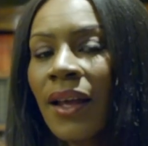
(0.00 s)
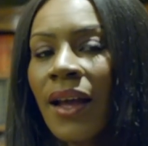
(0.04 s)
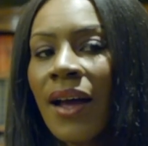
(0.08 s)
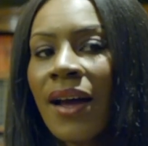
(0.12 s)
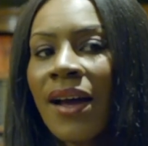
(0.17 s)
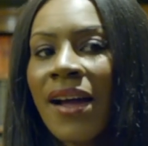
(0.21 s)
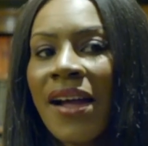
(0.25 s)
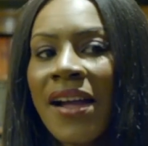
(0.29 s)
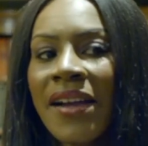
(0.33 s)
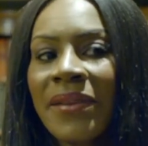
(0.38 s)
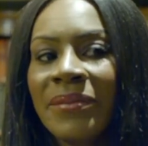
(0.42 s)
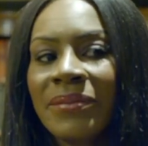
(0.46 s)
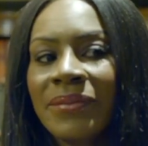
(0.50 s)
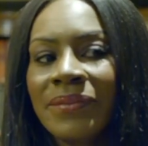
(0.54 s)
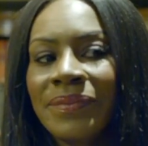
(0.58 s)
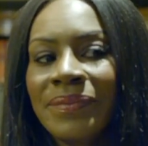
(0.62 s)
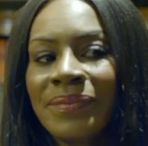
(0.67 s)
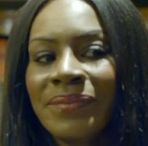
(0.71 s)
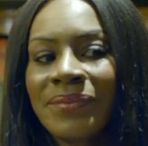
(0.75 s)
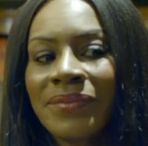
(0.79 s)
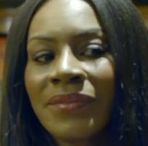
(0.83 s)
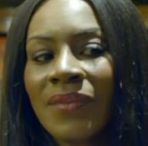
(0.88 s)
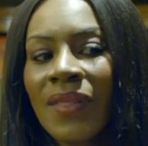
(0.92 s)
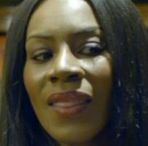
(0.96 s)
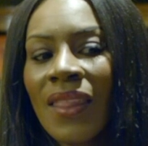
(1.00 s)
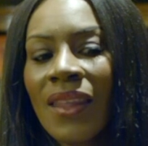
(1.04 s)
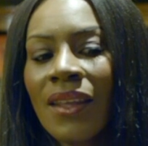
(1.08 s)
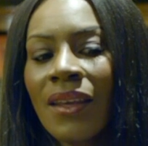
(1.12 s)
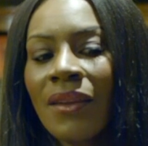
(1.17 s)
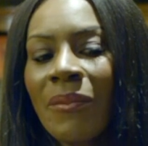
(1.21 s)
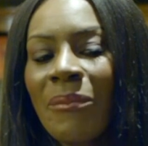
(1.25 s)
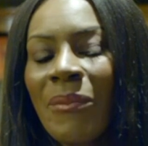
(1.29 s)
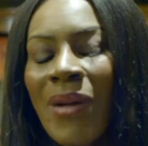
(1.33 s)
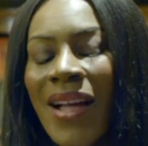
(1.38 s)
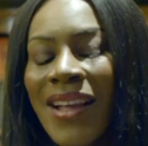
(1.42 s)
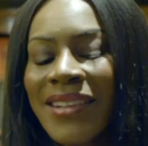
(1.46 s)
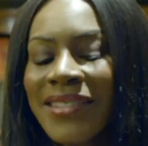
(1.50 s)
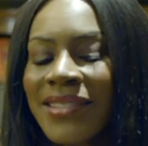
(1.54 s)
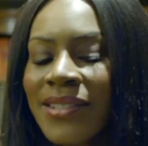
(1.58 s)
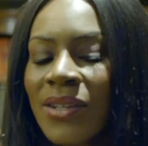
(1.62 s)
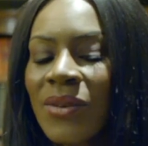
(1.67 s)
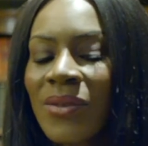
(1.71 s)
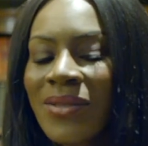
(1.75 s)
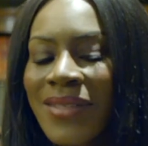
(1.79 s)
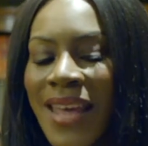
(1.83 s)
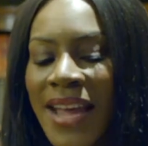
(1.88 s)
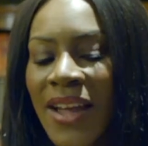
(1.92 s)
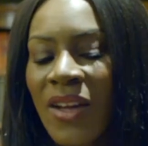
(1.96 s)
um, but I
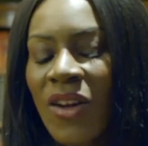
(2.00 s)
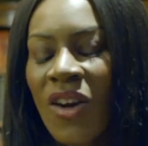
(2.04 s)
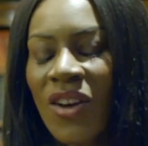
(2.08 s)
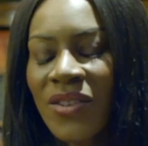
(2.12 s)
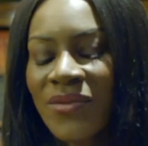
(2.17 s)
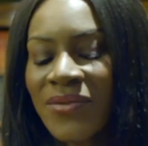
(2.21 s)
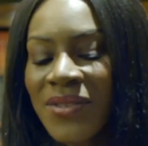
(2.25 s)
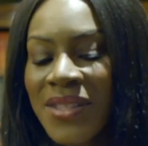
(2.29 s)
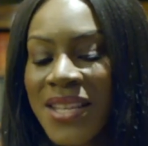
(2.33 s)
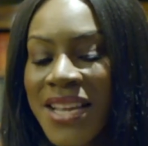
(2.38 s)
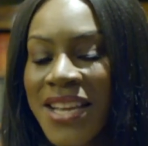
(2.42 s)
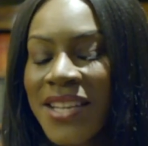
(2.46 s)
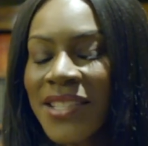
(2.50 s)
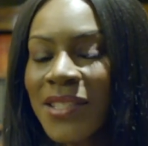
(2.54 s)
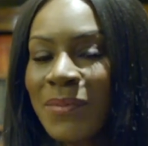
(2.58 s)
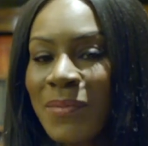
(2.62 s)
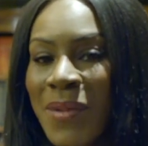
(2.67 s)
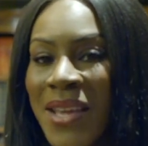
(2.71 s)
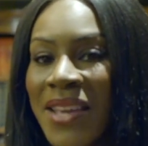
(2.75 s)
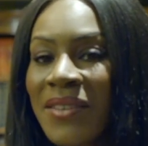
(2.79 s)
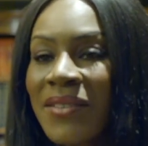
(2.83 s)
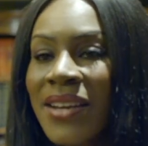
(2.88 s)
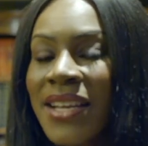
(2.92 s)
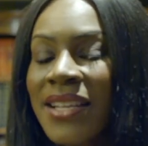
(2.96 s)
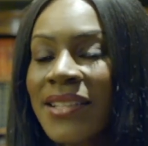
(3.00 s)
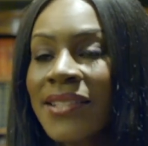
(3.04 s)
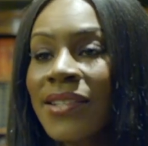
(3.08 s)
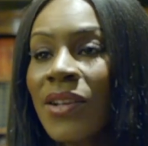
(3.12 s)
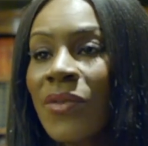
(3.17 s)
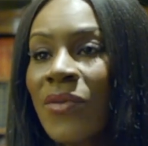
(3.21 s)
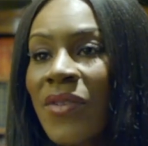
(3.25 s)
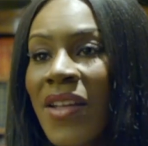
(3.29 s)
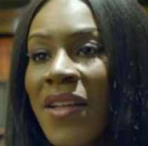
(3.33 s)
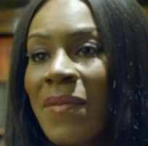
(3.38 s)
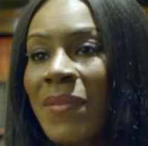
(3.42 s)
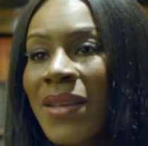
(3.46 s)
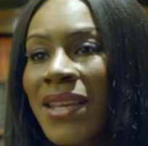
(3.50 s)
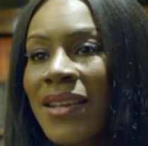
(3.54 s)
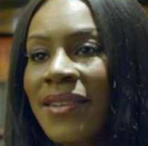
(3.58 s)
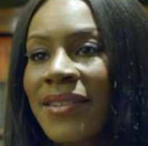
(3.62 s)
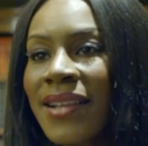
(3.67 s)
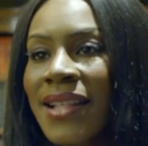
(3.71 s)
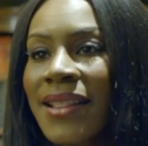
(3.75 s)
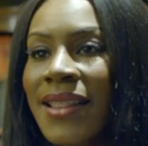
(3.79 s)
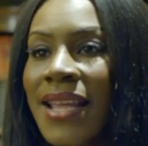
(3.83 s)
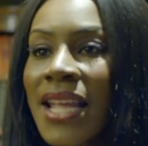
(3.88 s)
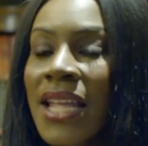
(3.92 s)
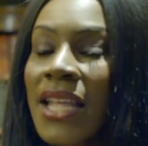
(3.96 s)
still thank God for the experience of it
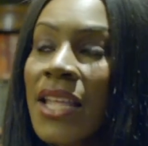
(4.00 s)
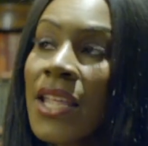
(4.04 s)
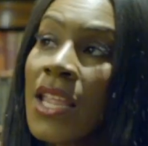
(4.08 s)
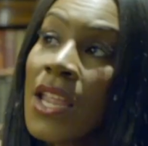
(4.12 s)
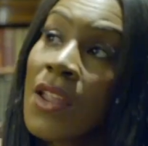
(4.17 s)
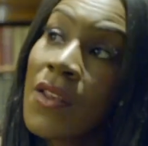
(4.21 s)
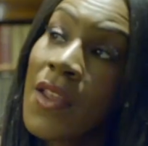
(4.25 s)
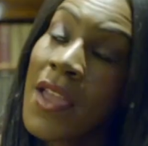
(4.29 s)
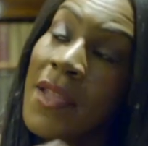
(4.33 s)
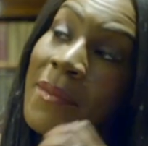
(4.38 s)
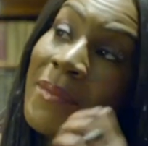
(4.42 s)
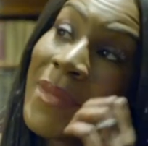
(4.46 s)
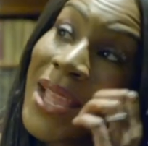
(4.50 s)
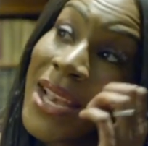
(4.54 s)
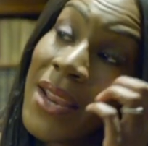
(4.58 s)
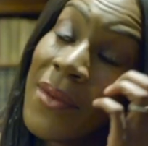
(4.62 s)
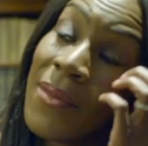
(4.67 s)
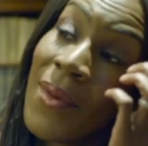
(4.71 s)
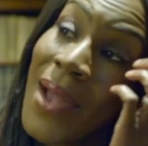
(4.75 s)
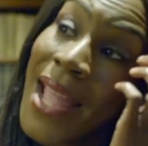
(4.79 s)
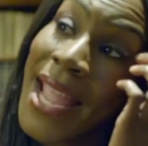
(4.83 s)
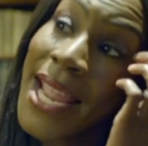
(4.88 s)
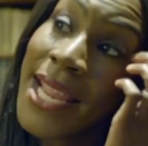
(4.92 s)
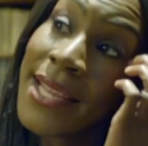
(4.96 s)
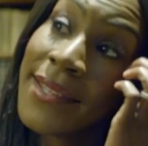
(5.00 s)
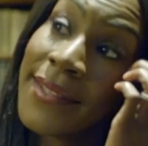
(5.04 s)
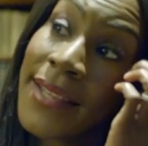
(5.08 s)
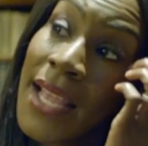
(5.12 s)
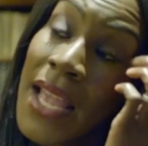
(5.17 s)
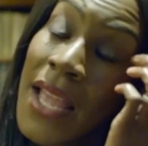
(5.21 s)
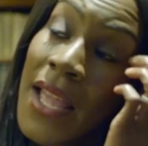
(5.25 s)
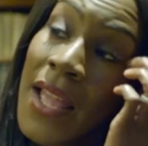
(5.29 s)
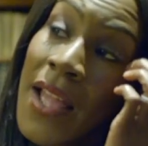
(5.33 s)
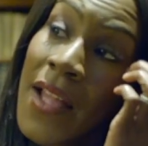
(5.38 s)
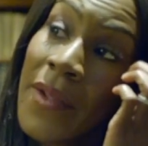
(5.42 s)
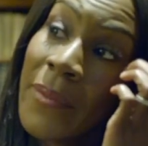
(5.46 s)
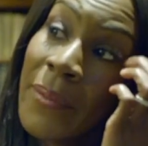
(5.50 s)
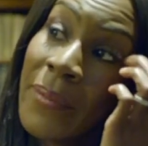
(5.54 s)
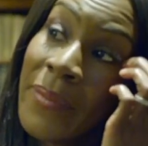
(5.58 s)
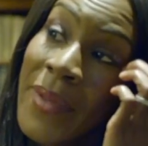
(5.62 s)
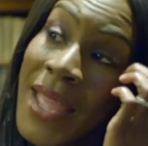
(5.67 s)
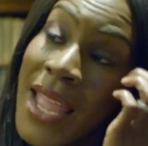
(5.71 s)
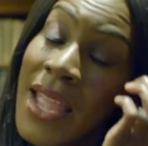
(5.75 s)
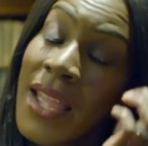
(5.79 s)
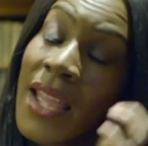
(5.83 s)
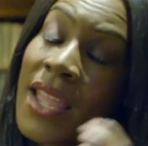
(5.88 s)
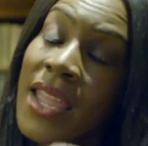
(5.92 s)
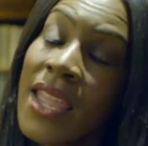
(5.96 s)
because I think, you know, in many ways, um,
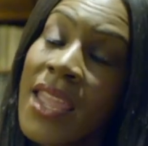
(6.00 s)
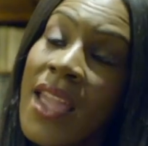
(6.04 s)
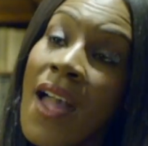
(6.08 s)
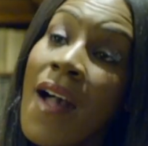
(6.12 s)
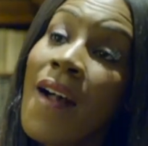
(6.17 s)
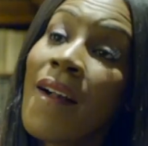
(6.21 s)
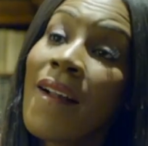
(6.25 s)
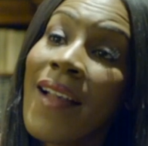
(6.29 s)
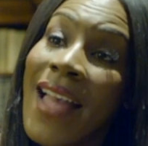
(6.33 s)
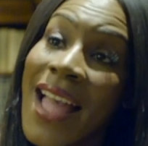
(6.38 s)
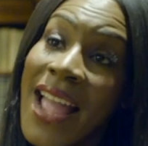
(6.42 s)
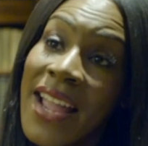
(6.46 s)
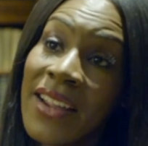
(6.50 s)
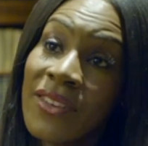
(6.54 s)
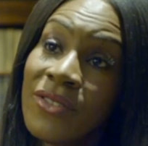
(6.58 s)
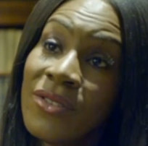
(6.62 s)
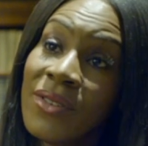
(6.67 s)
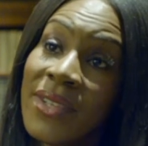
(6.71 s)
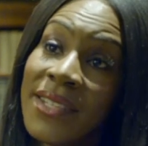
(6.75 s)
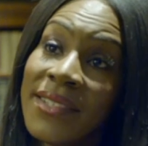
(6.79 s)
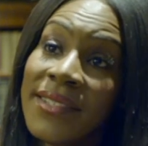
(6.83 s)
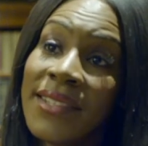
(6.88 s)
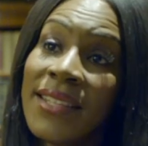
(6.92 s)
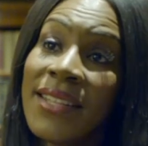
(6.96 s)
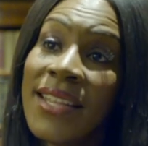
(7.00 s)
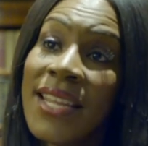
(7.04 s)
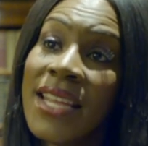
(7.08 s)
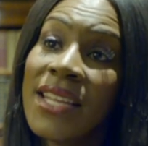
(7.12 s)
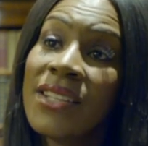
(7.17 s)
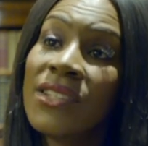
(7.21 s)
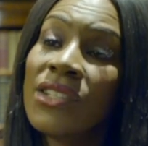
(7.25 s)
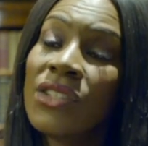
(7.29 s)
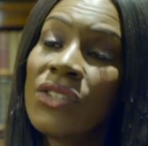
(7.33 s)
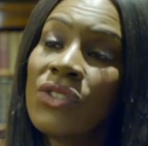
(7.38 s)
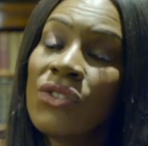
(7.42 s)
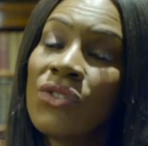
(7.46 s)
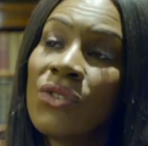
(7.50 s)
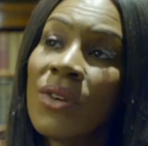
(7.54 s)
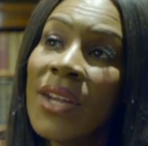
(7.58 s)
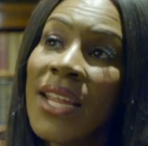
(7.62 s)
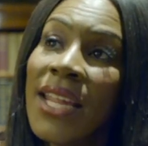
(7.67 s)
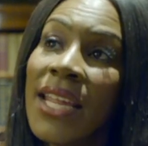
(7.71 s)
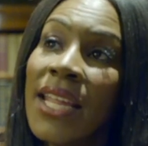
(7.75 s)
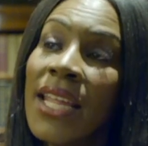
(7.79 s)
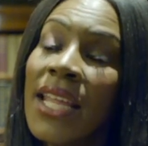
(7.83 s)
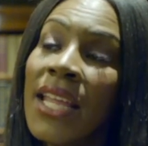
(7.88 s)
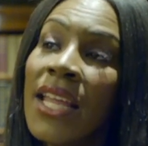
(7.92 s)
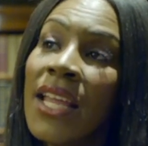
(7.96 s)
being a young actress in the
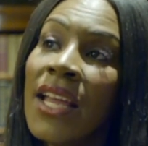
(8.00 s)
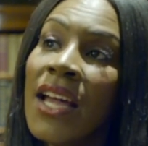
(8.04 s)
industry,